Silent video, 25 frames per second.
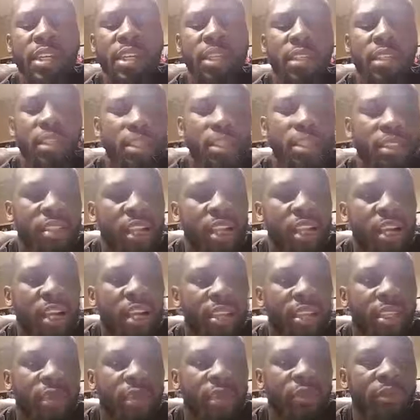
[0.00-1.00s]
I'll
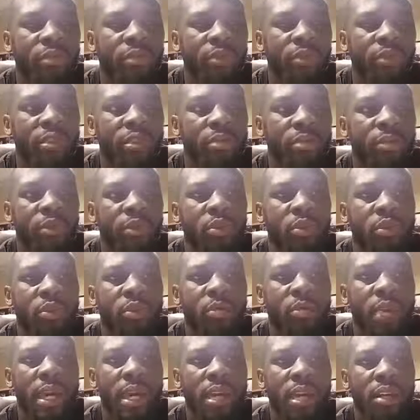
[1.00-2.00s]
keep it real simple. No
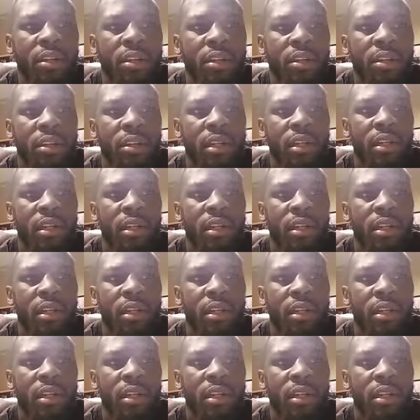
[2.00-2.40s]
matter